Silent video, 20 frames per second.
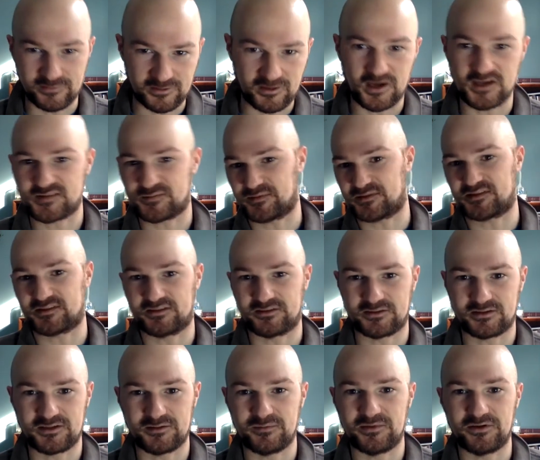a
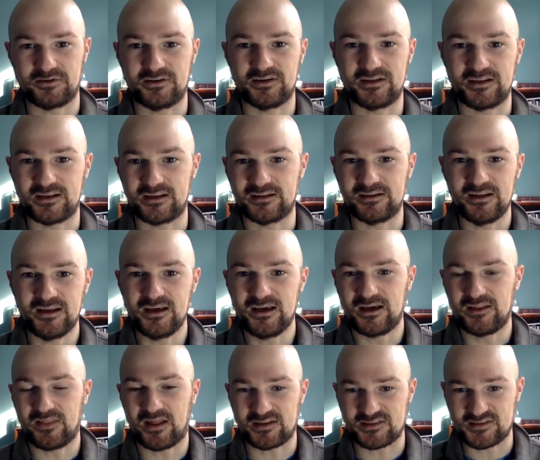gospel-centered community. And
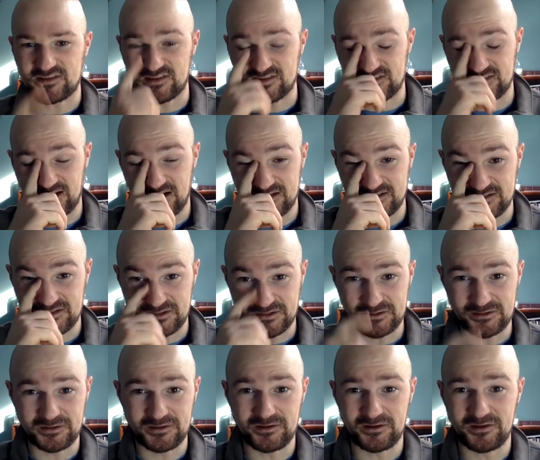that's just the
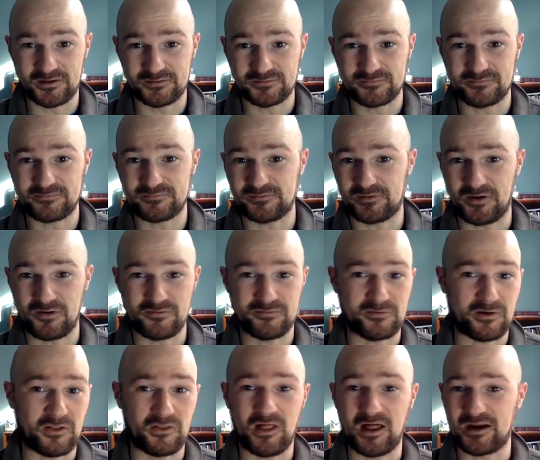idea of
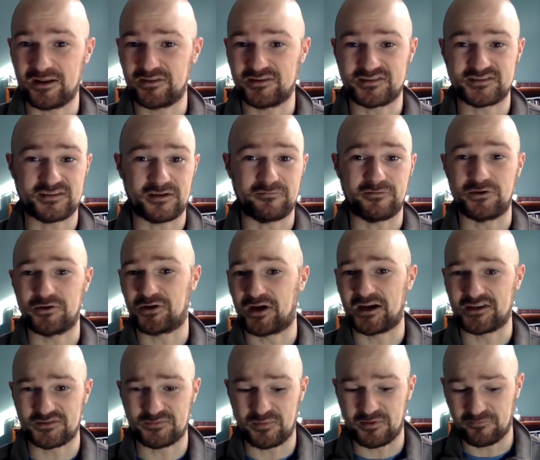a lot of the stuff that you
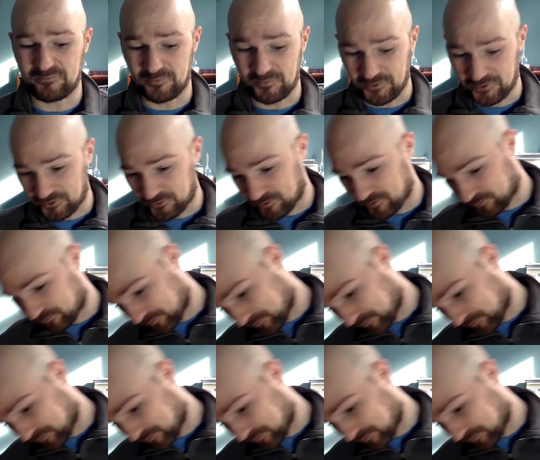guys will be familiar with.